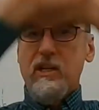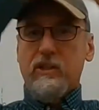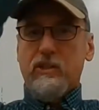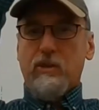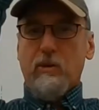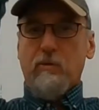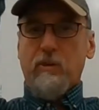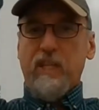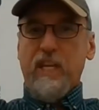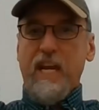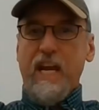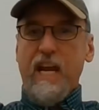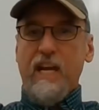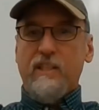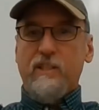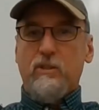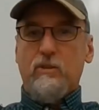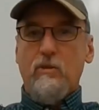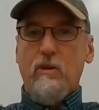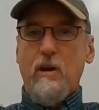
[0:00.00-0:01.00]
So when the
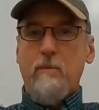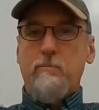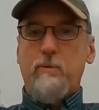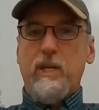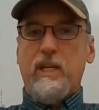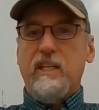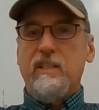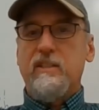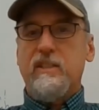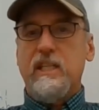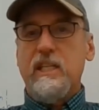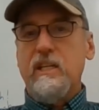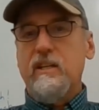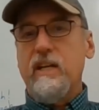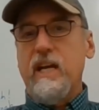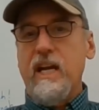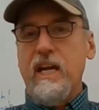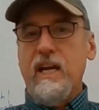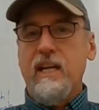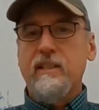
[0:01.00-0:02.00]
hands go up, we can see your
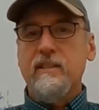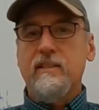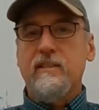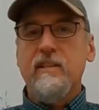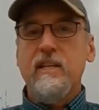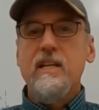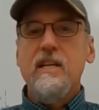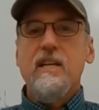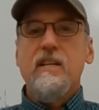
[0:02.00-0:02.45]
hands.